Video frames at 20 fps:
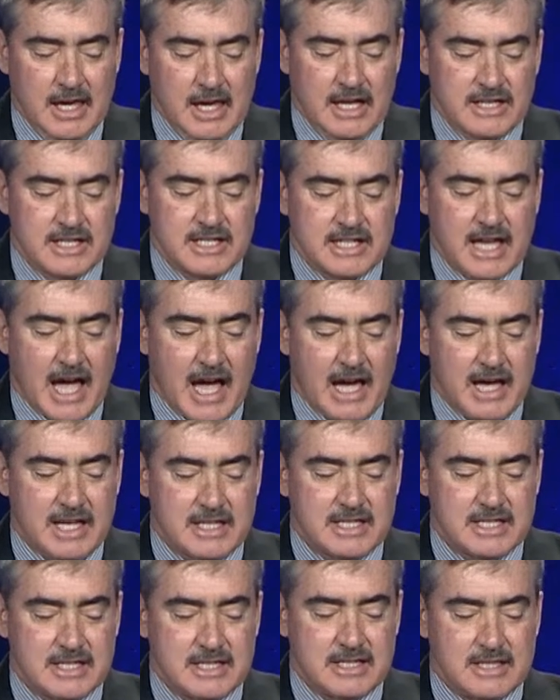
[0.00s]

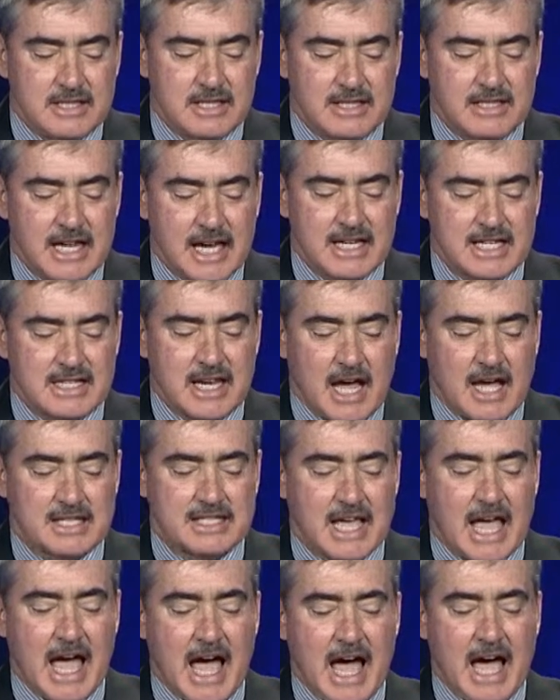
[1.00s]
It's the TxDOT's
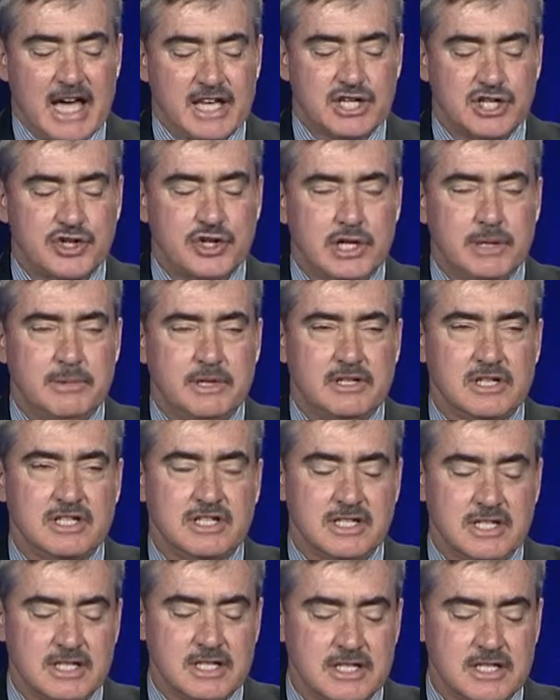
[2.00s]
highest tribute to
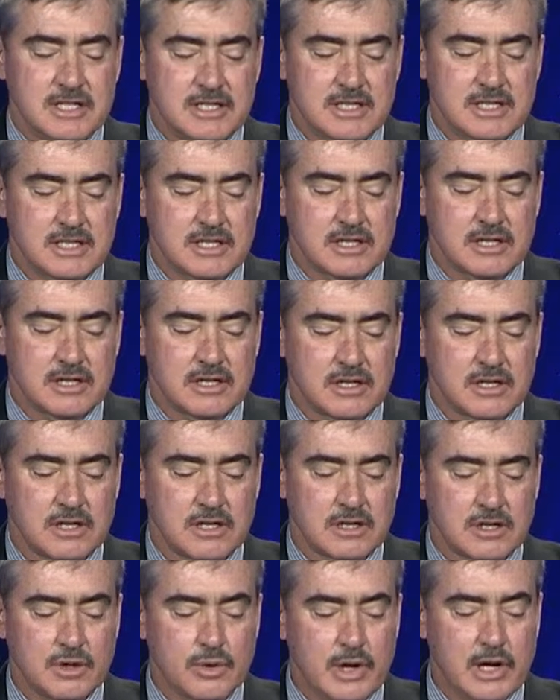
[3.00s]
citizens
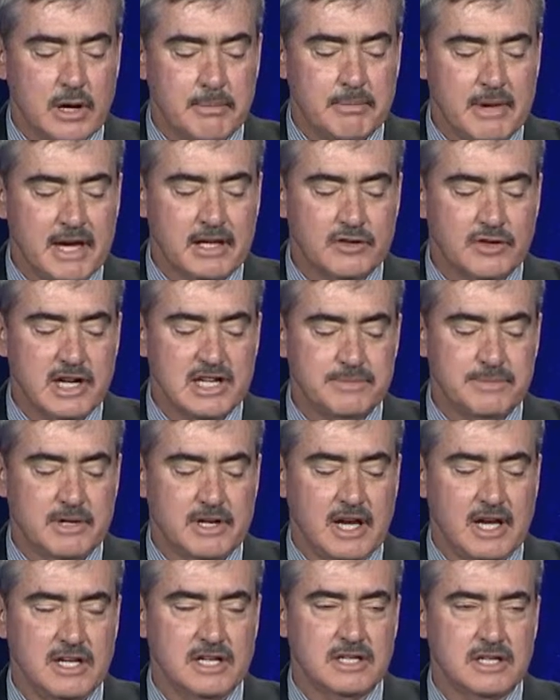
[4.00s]
who help make
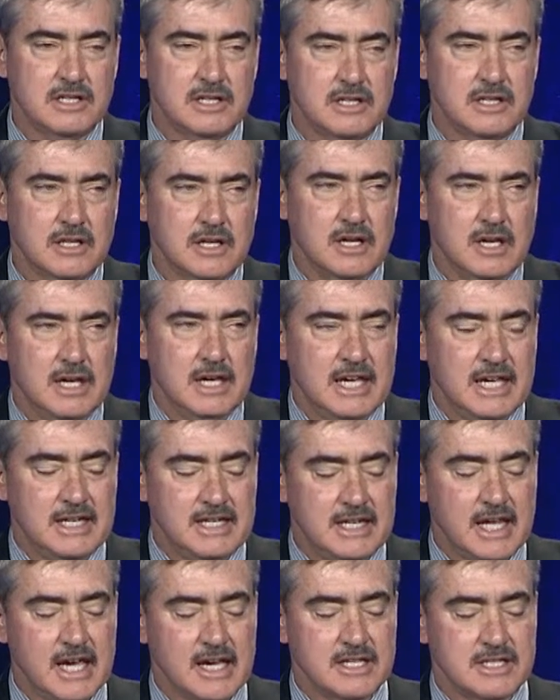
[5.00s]
transportation in
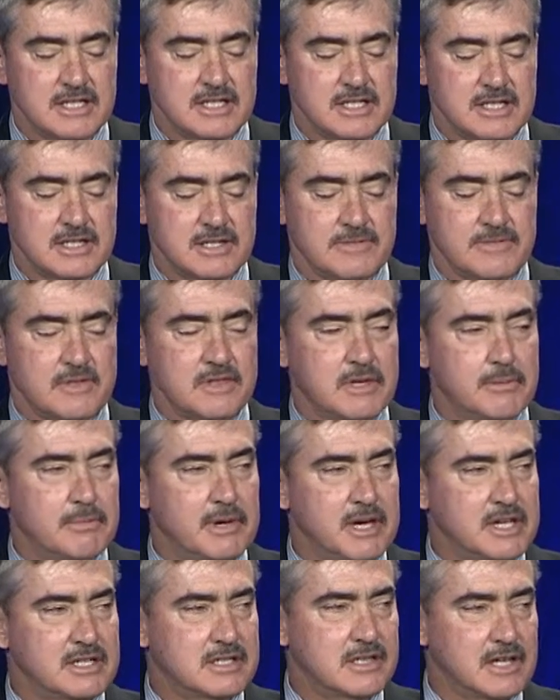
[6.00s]
Texas the
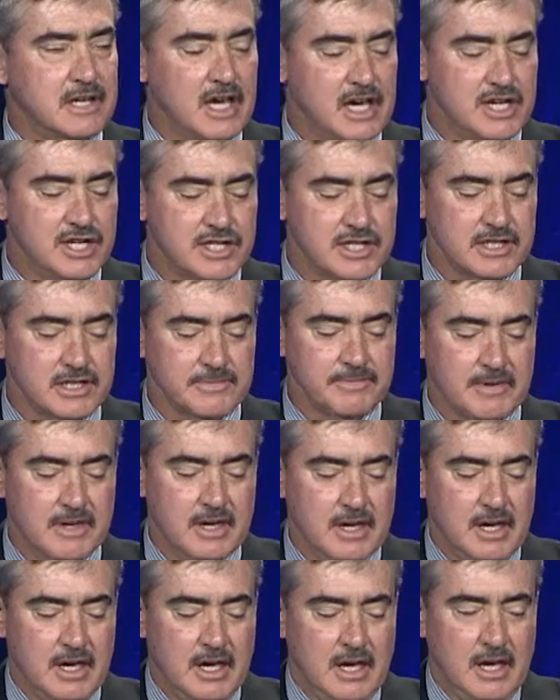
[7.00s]
best in the nation.
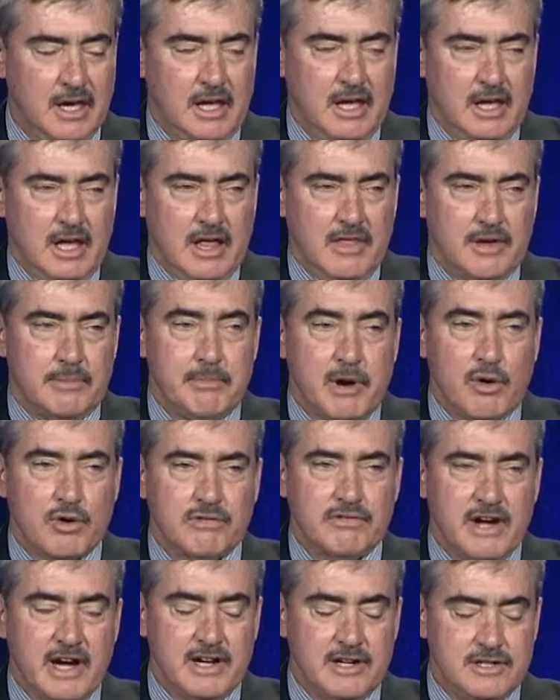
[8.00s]
They're
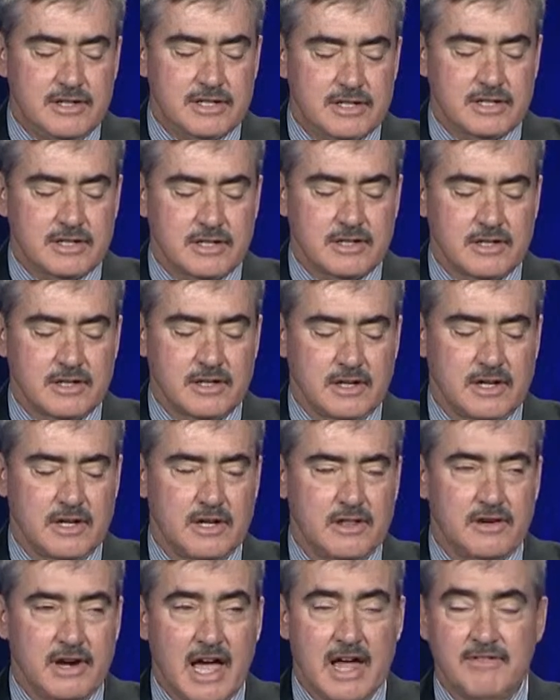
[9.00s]
motivators,
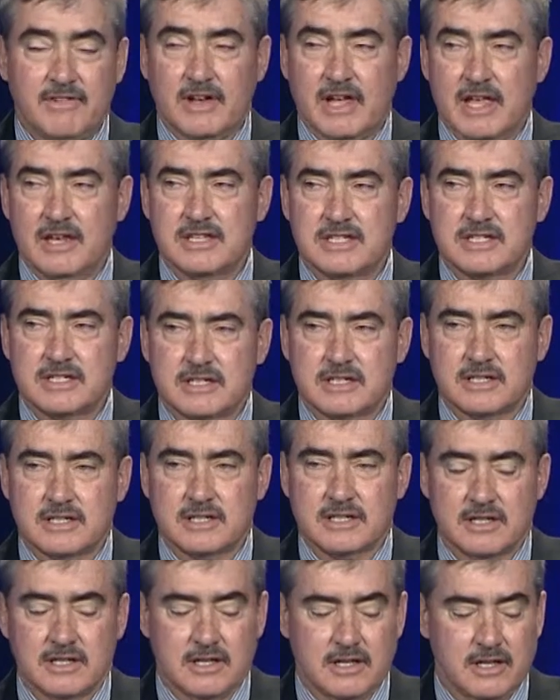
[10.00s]
they're advocates,
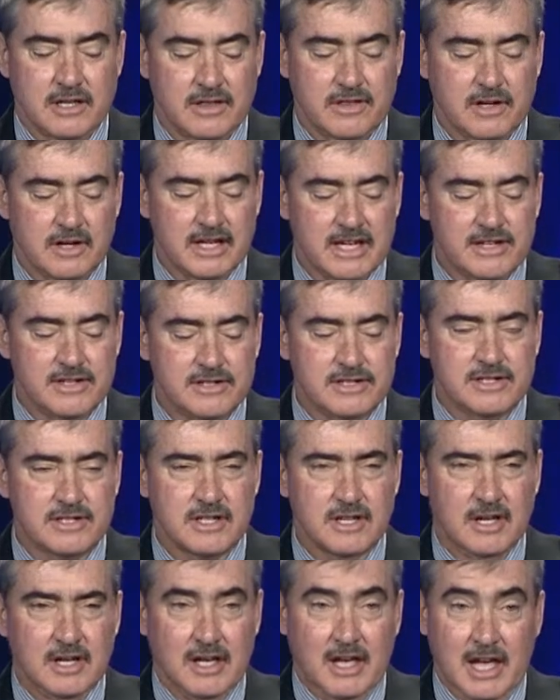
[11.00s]
they're leaders,
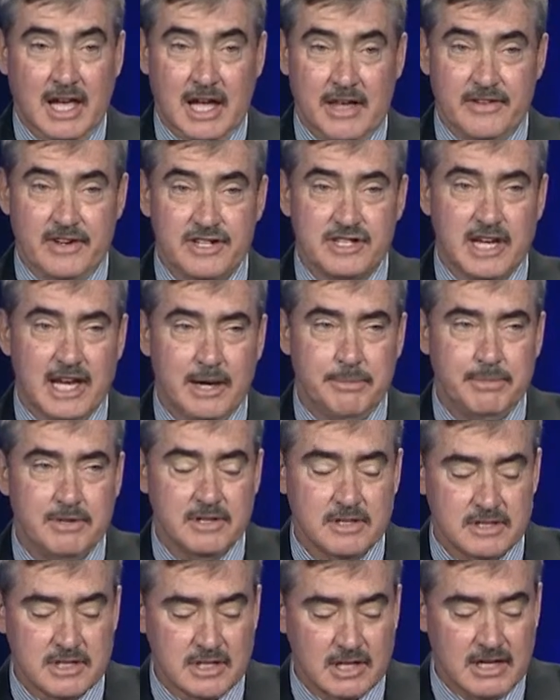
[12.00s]
and they're
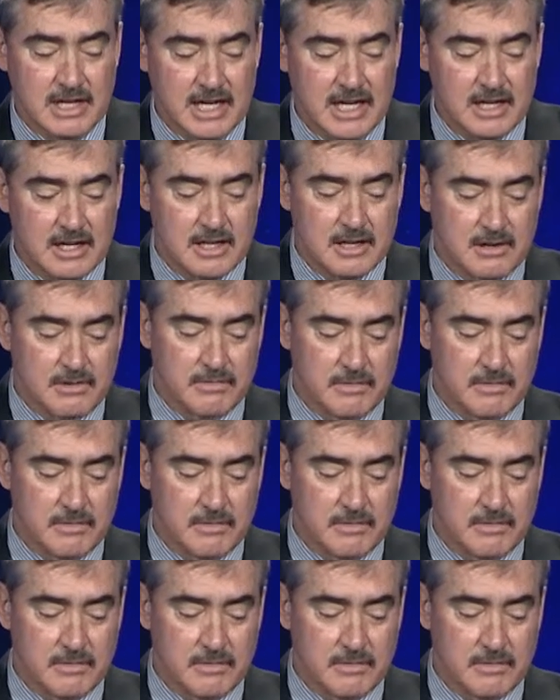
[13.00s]
champions, and they're needed.